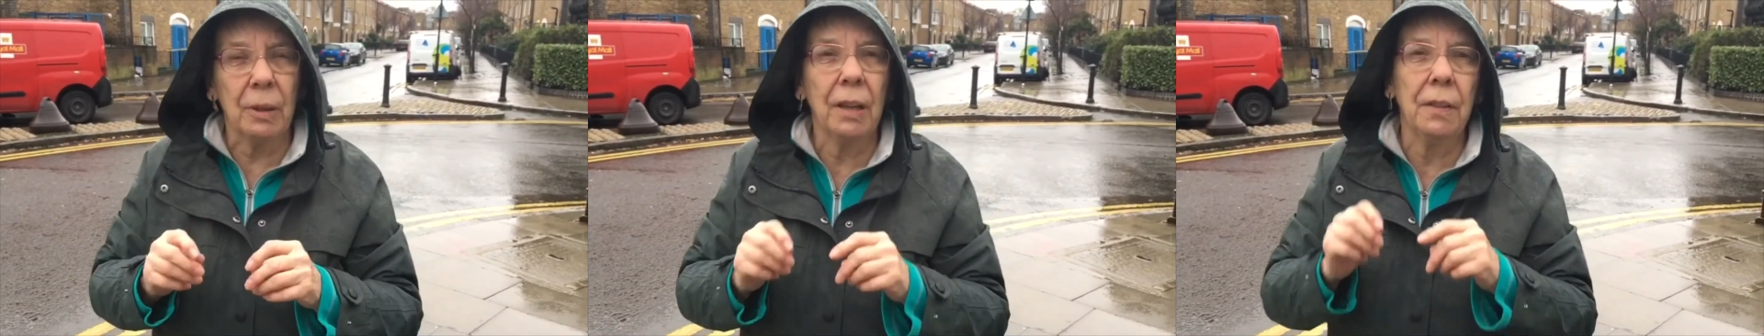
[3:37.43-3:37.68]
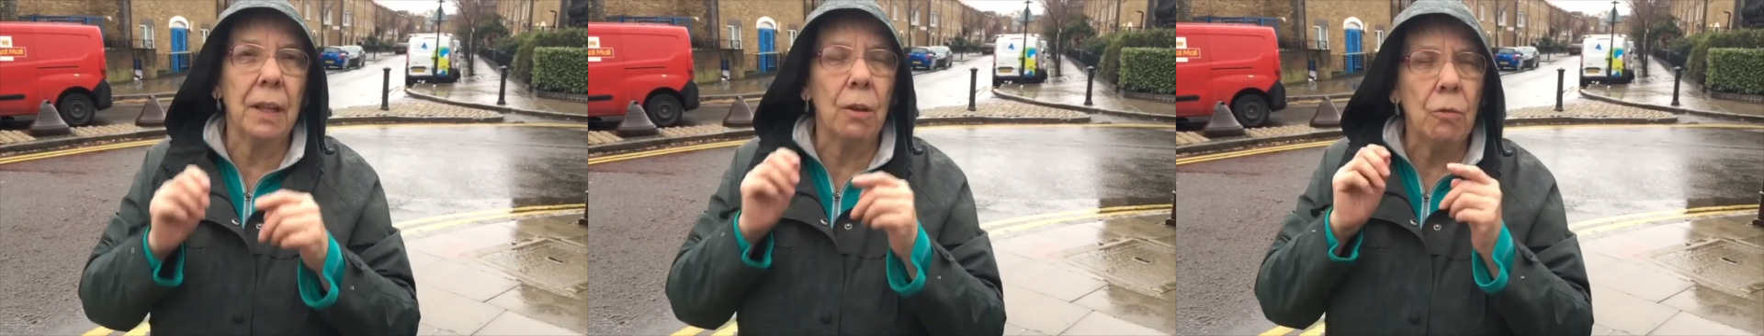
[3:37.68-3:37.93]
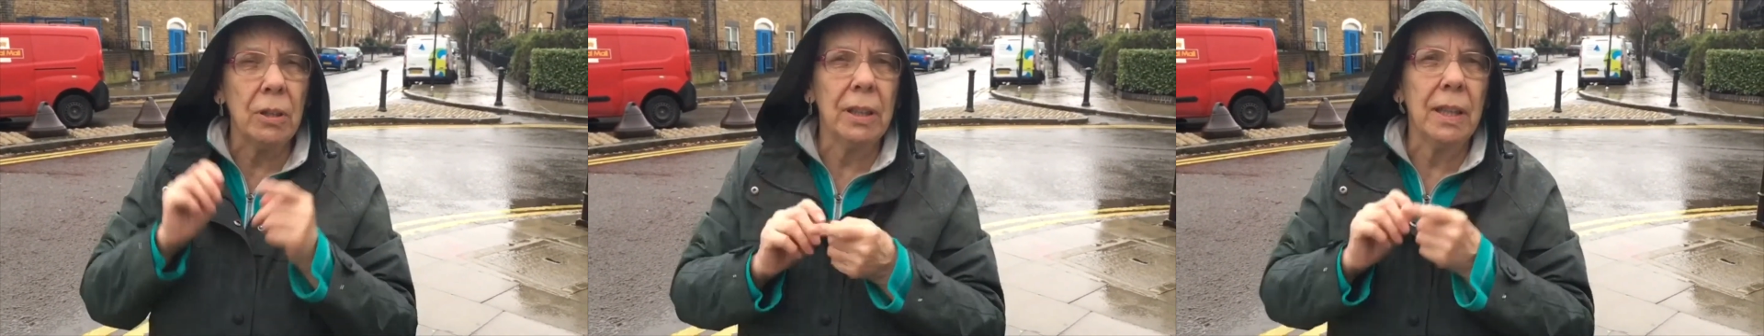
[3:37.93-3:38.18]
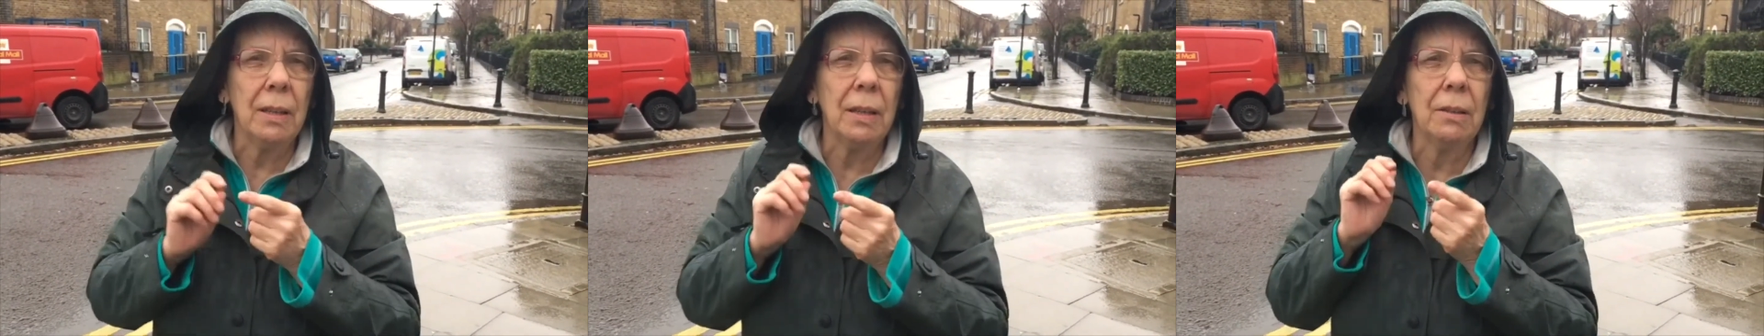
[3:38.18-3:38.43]
And the
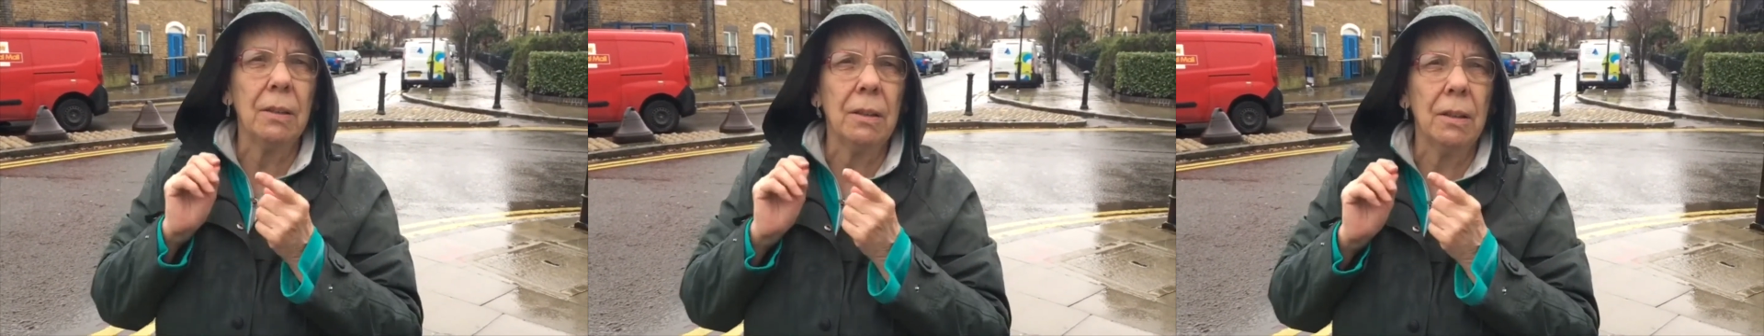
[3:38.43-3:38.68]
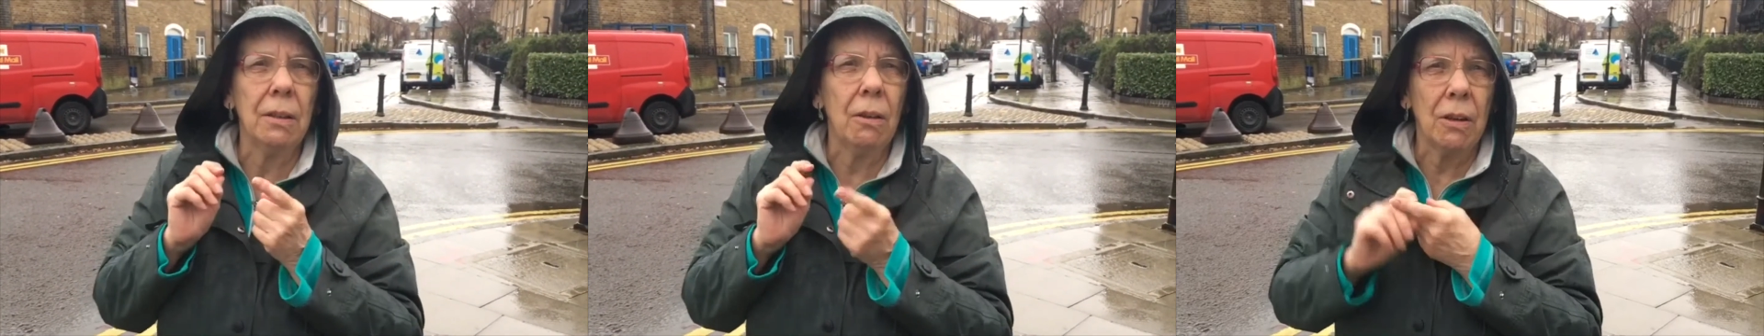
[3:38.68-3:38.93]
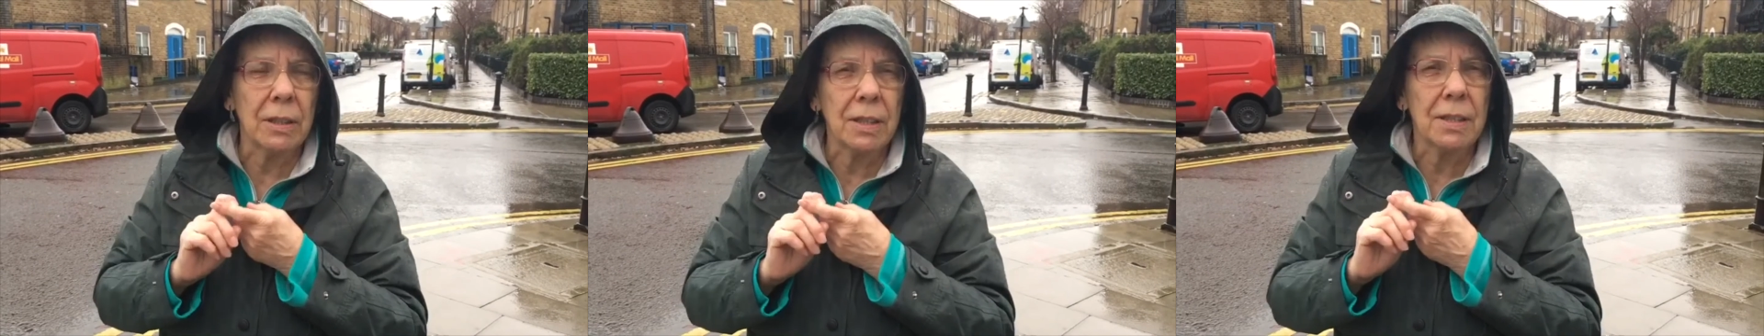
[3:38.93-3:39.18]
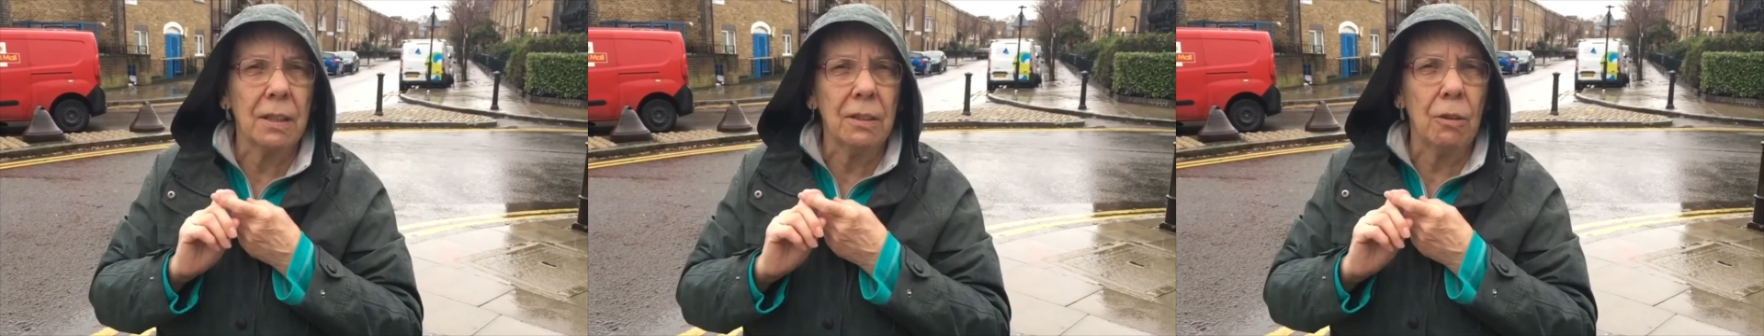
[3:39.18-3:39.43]
only
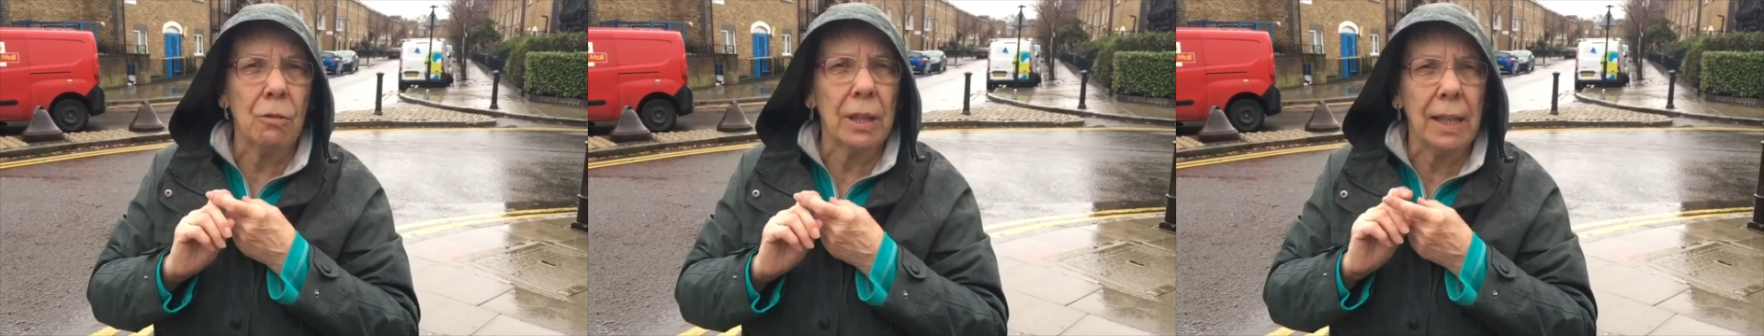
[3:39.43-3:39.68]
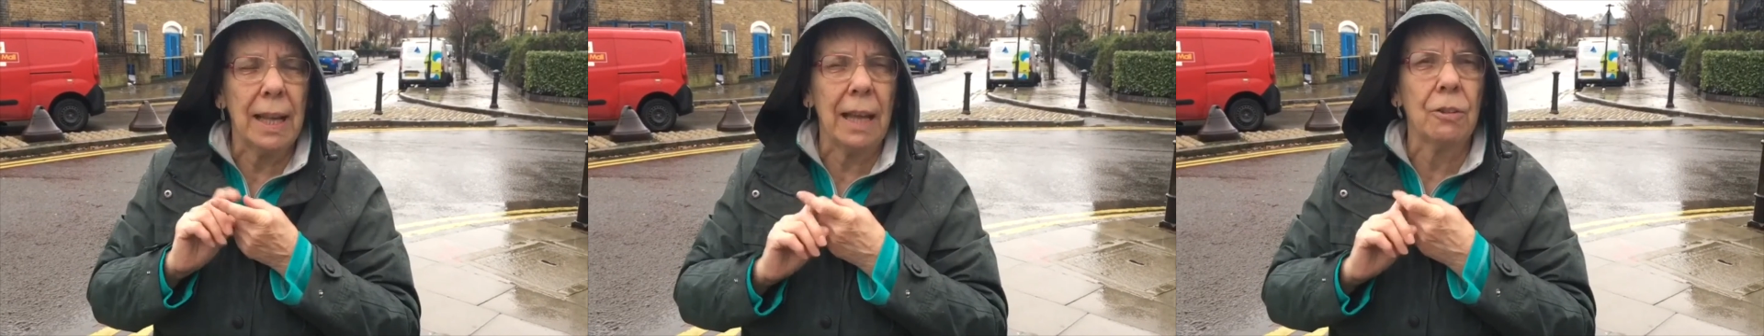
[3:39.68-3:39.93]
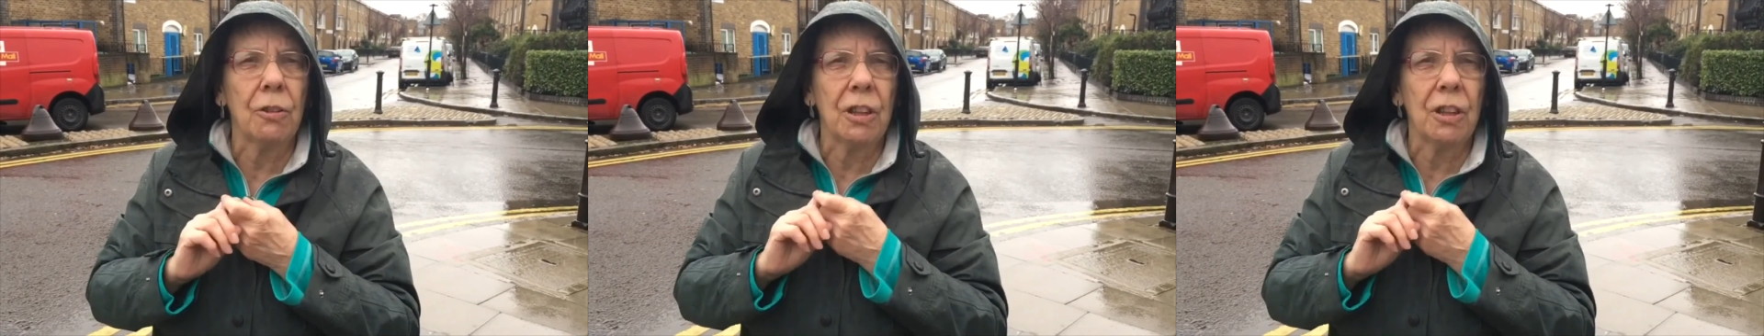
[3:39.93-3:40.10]
landlord